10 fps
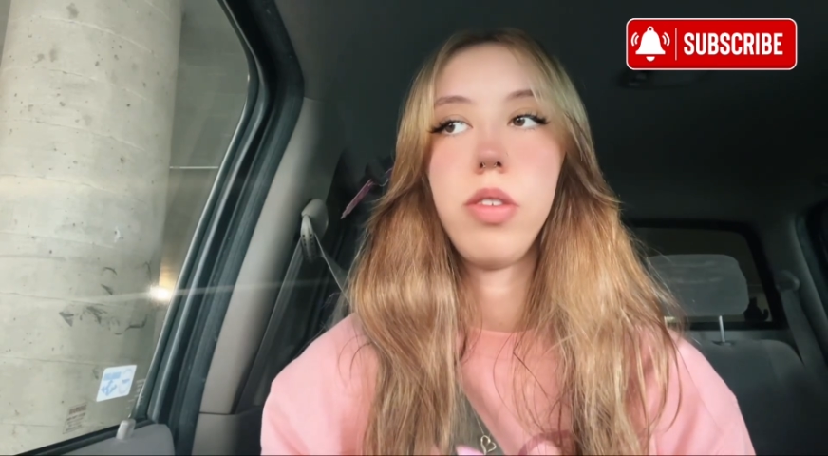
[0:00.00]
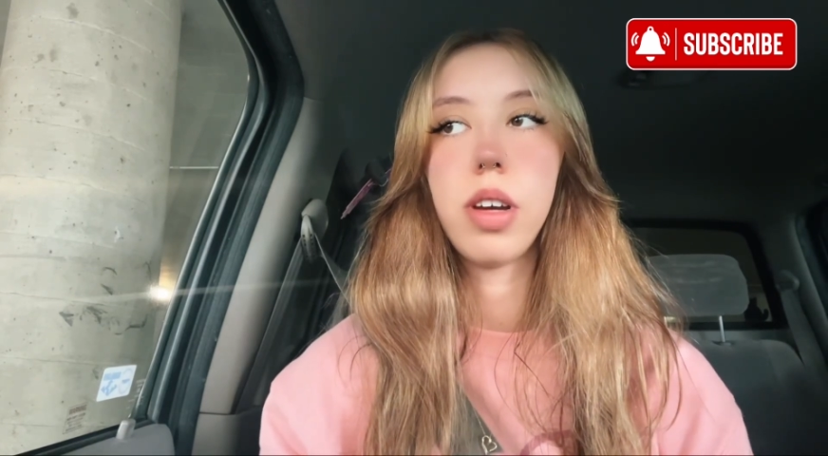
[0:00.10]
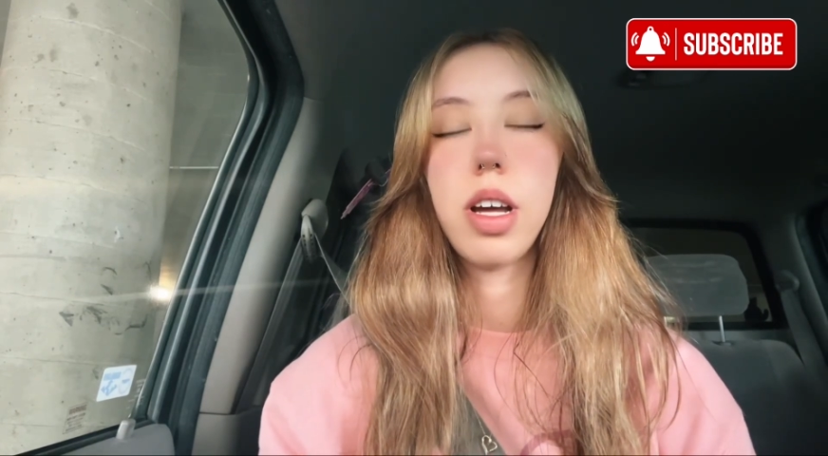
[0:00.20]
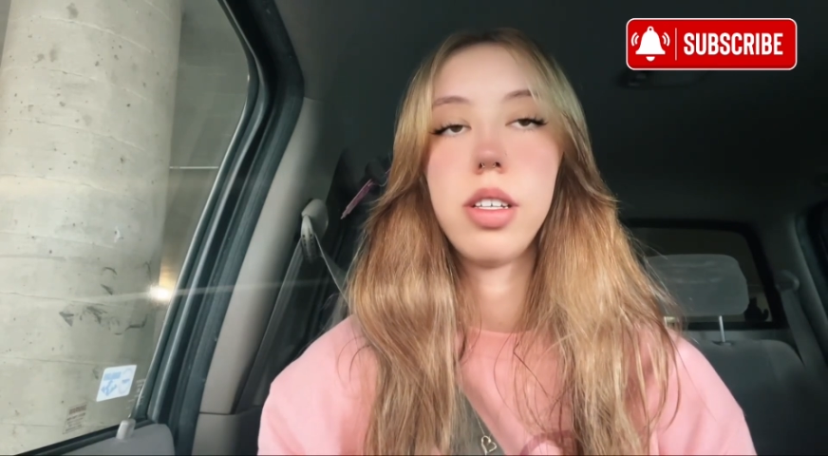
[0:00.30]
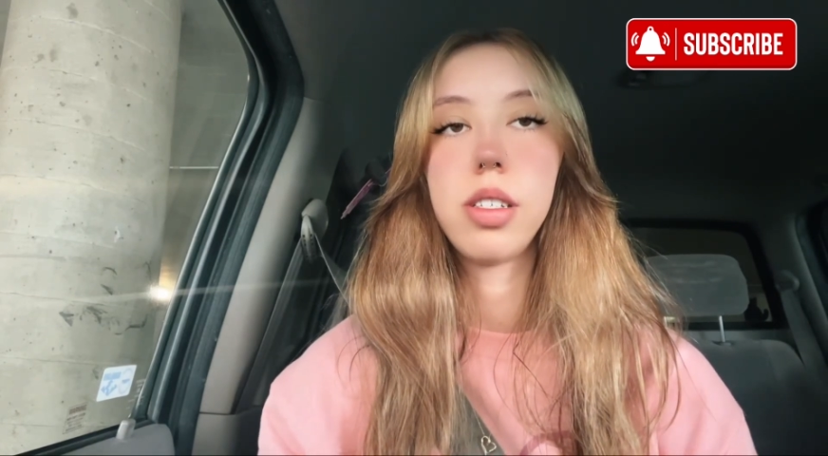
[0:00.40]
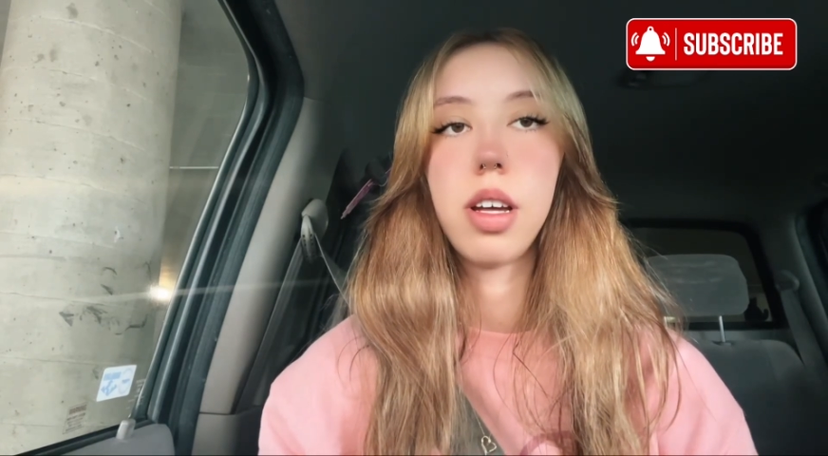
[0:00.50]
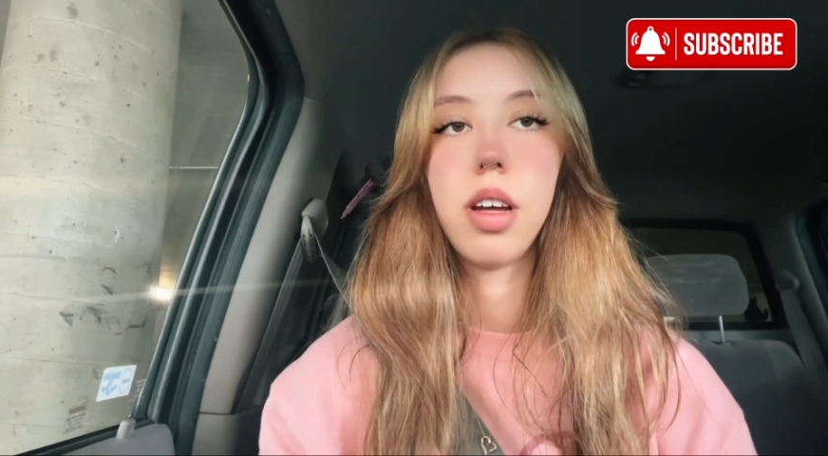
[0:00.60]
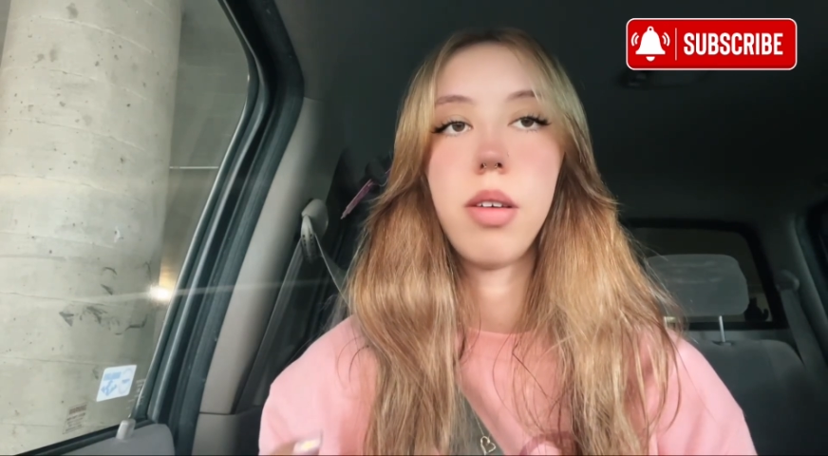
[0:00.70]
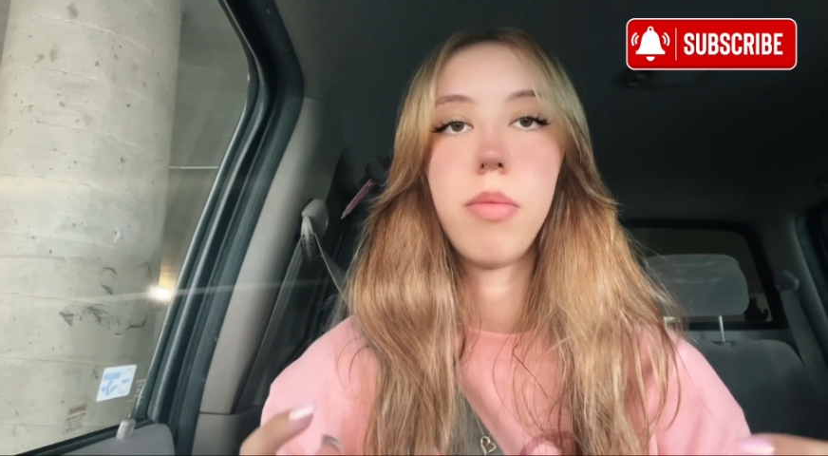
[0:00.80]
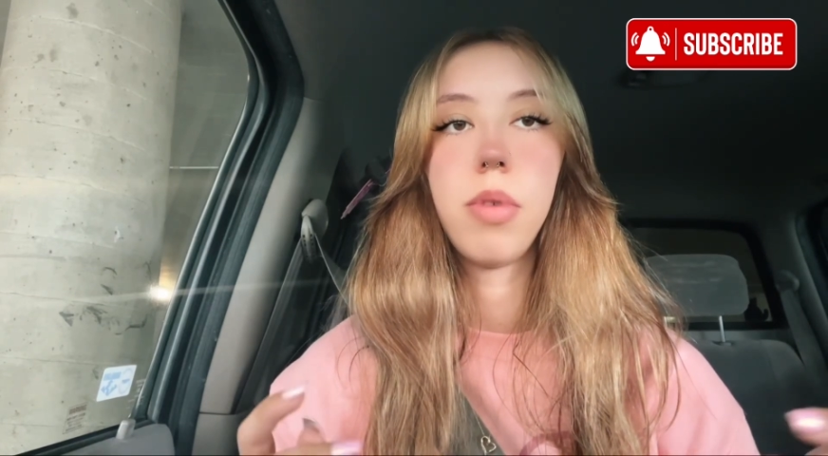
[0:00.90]
you guys
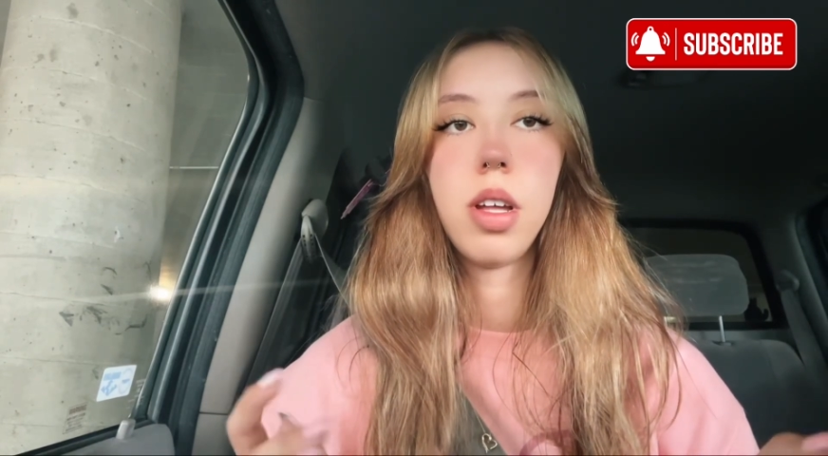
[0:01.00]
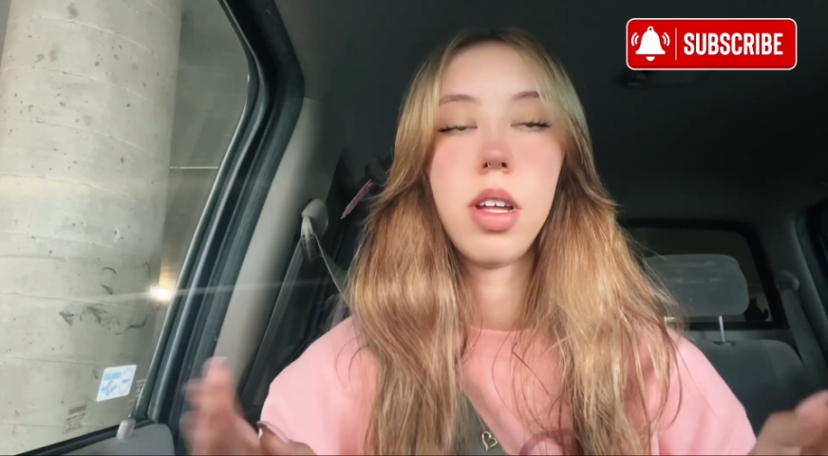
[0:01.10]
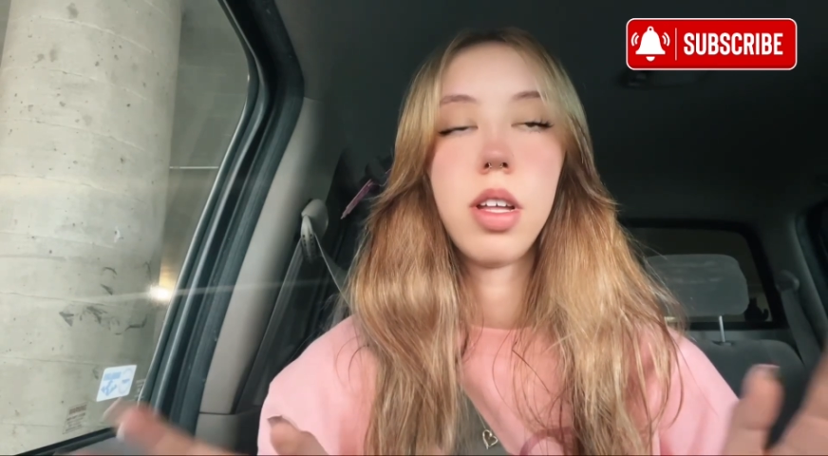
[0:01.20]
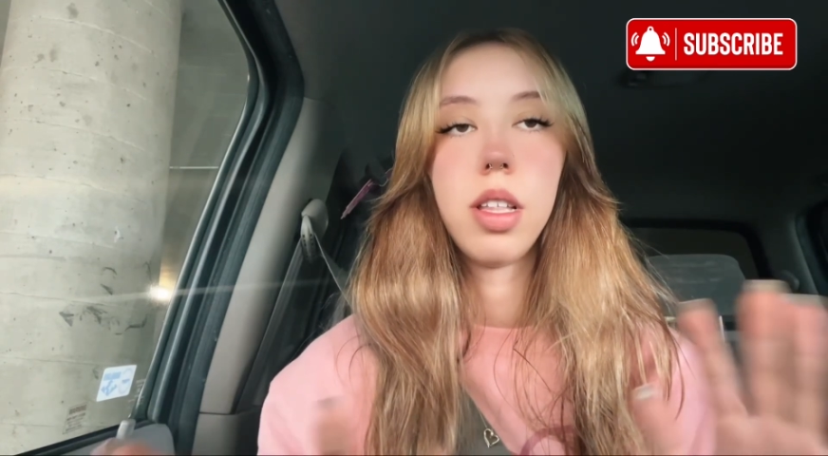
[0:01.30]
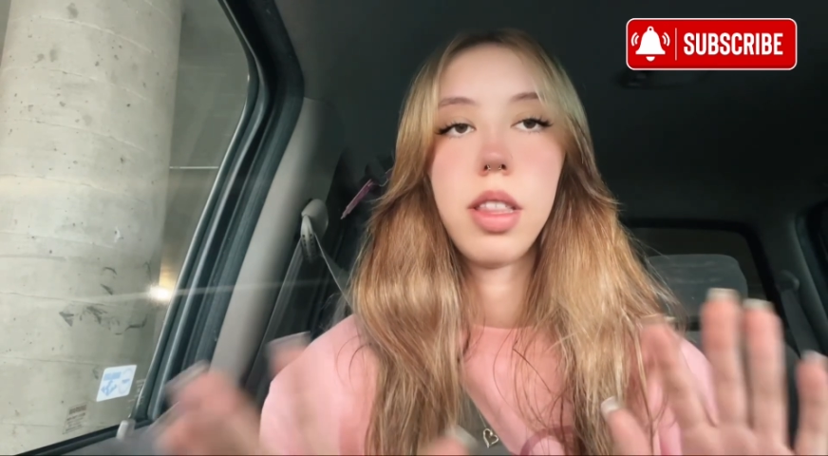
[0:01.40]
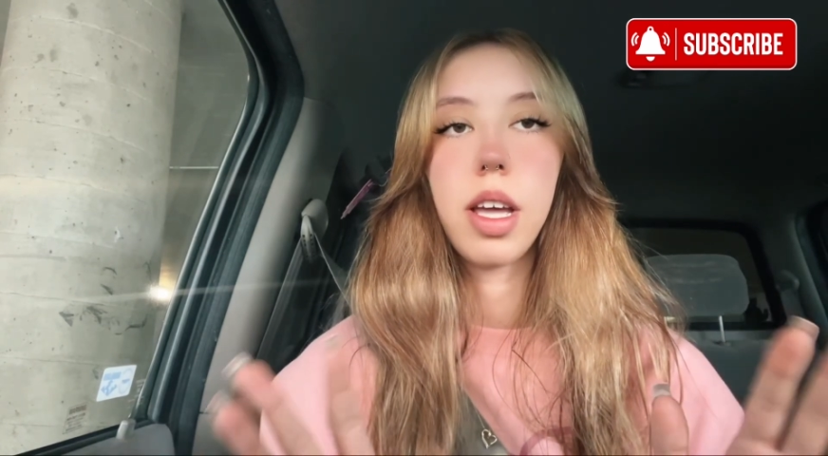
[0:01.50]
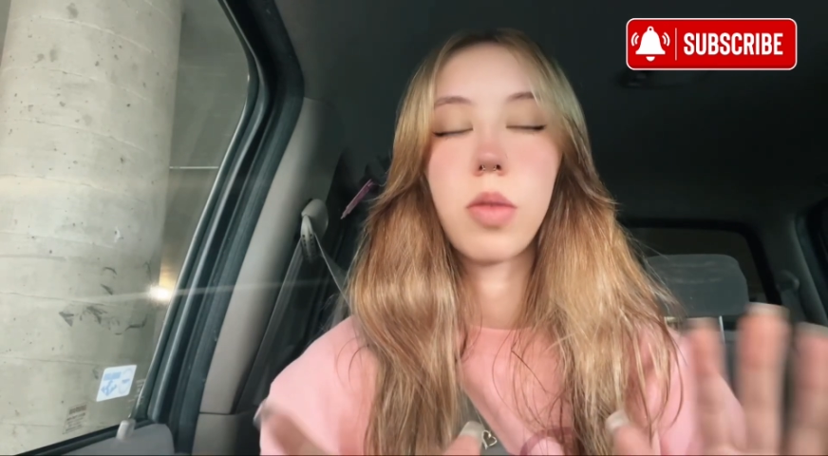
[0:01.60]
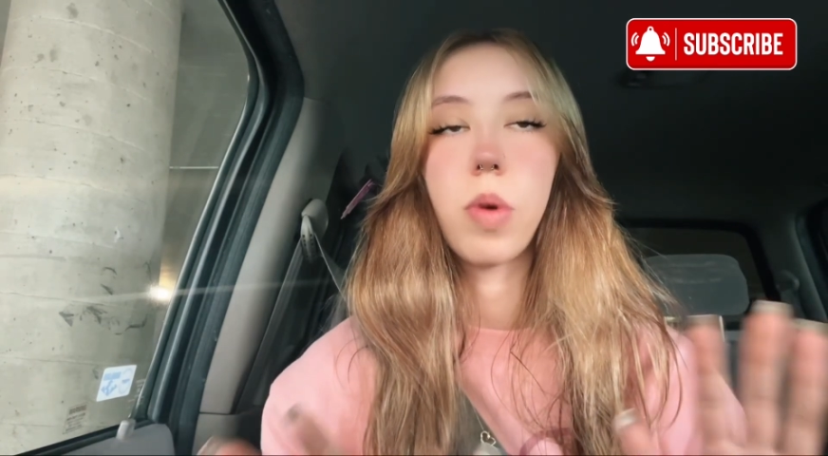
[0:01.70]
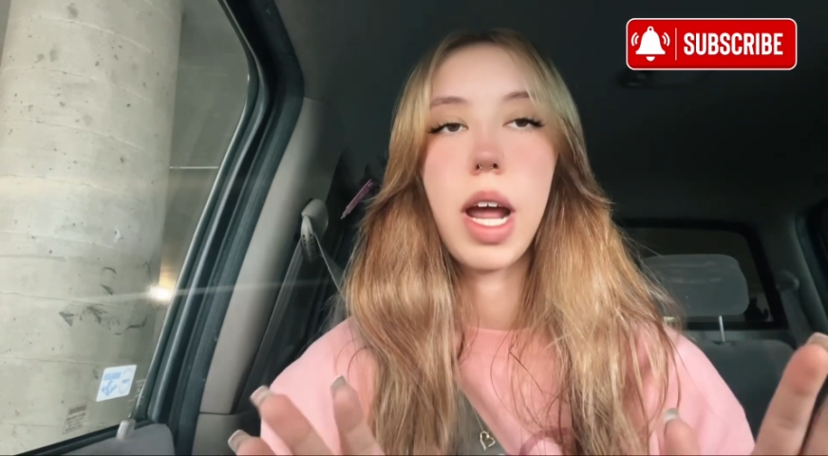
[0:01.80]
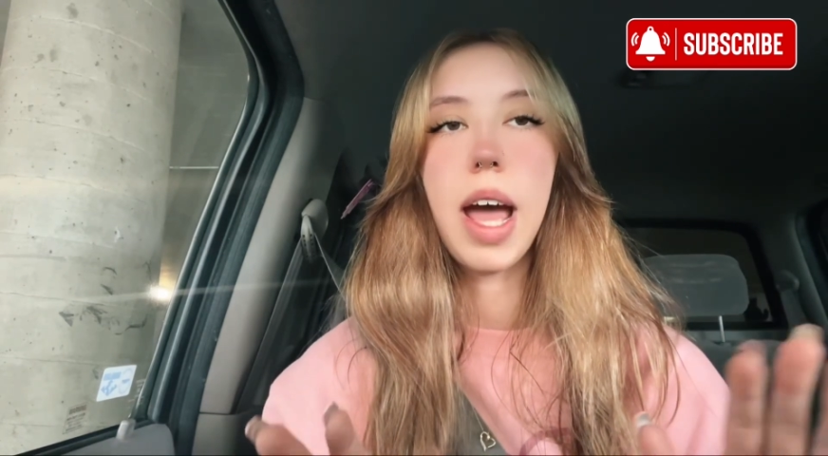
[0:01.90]
like
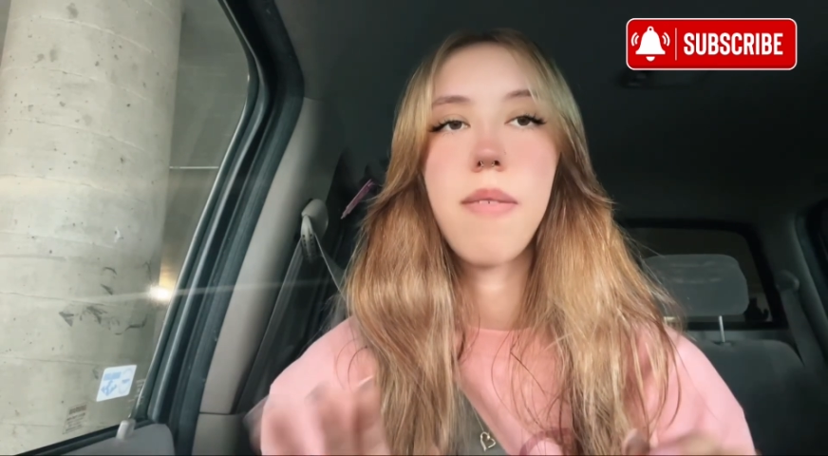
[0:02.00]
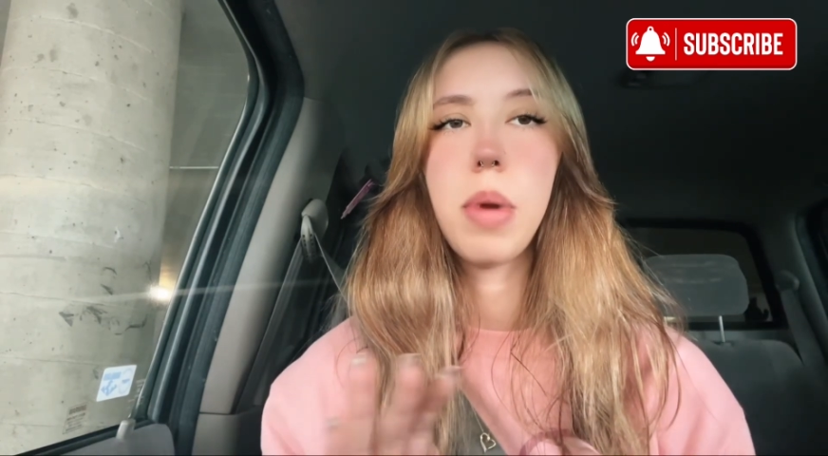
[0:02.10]
what I have.